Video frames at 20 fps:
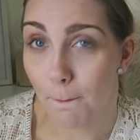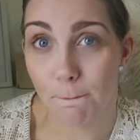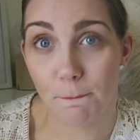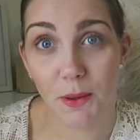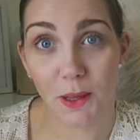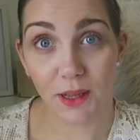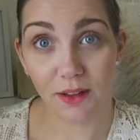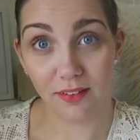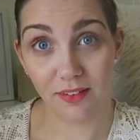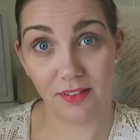
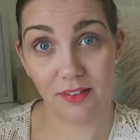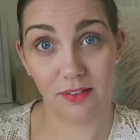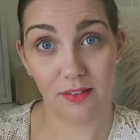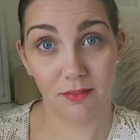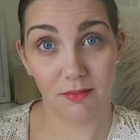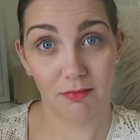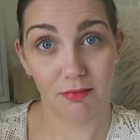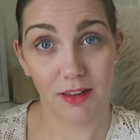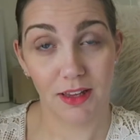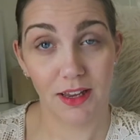But
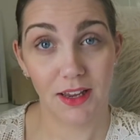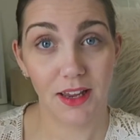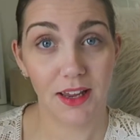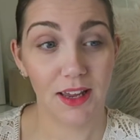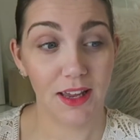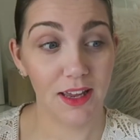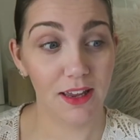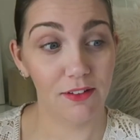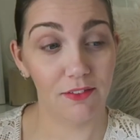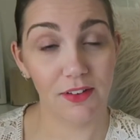
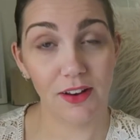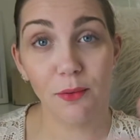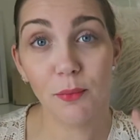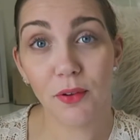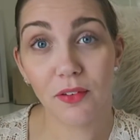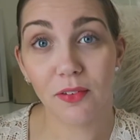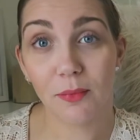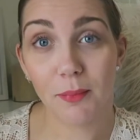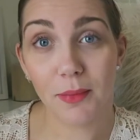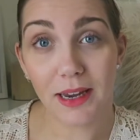if it
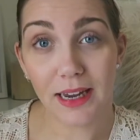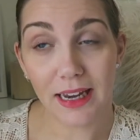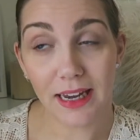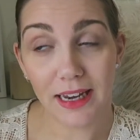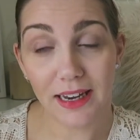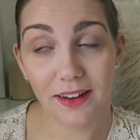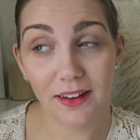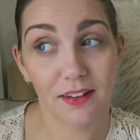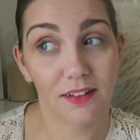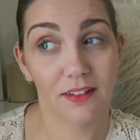was
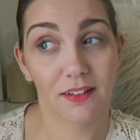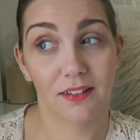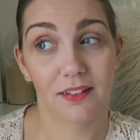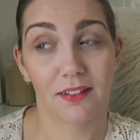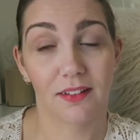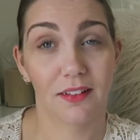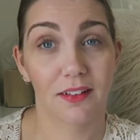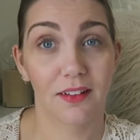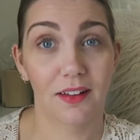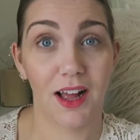me,
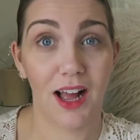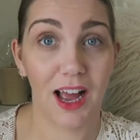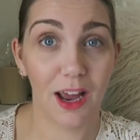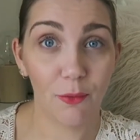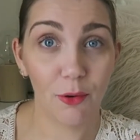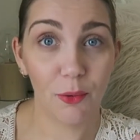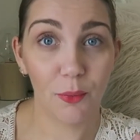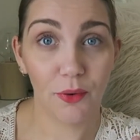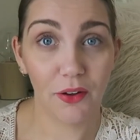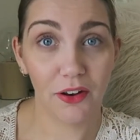
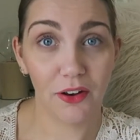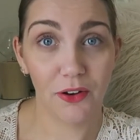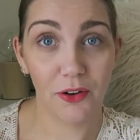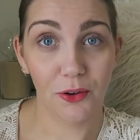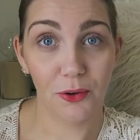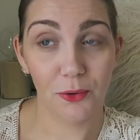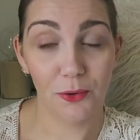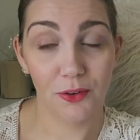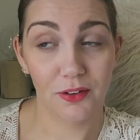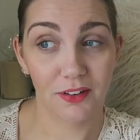I would want to
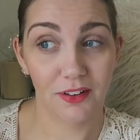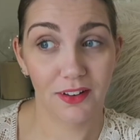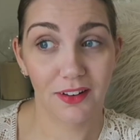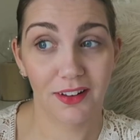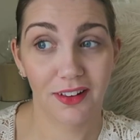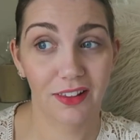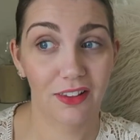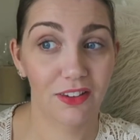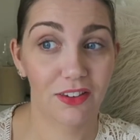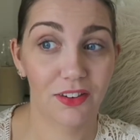know.
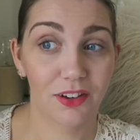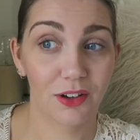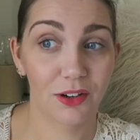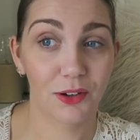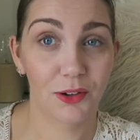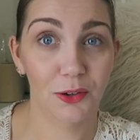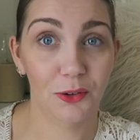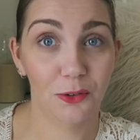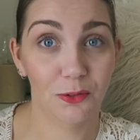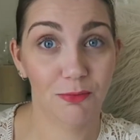
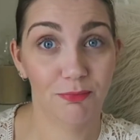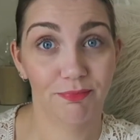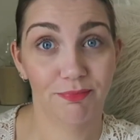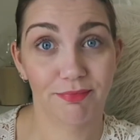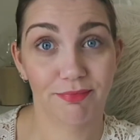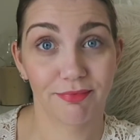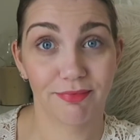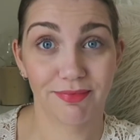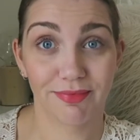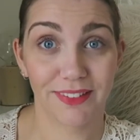So
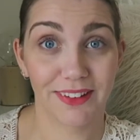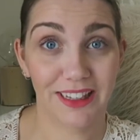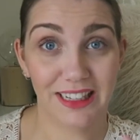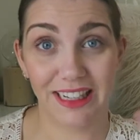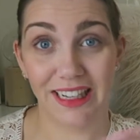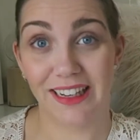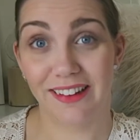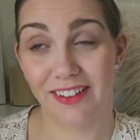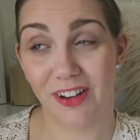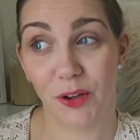
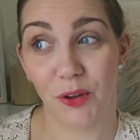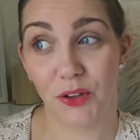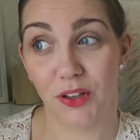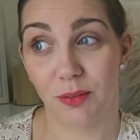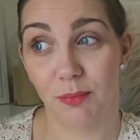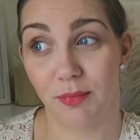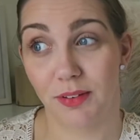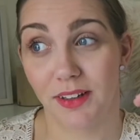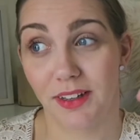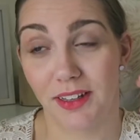I tell
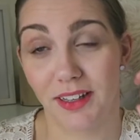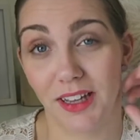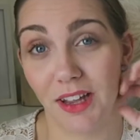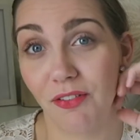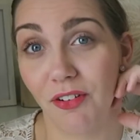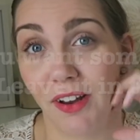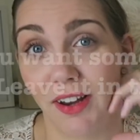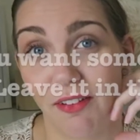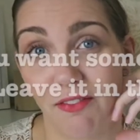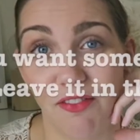them.
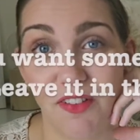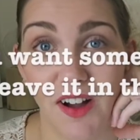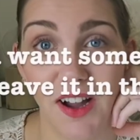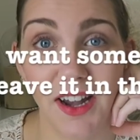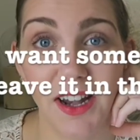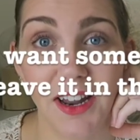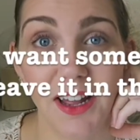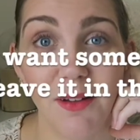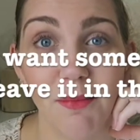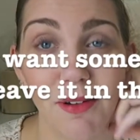If I can
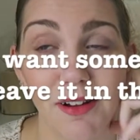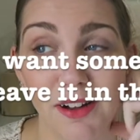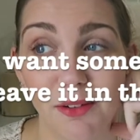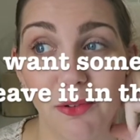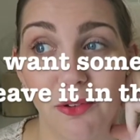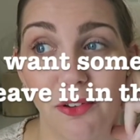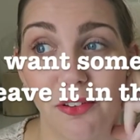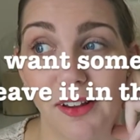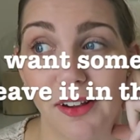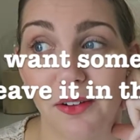find them, I
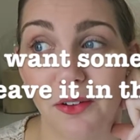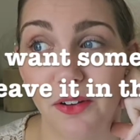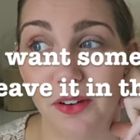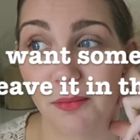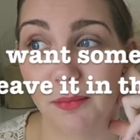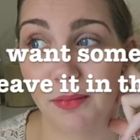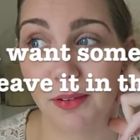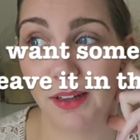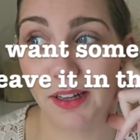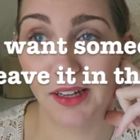will tell
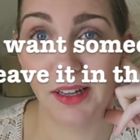them.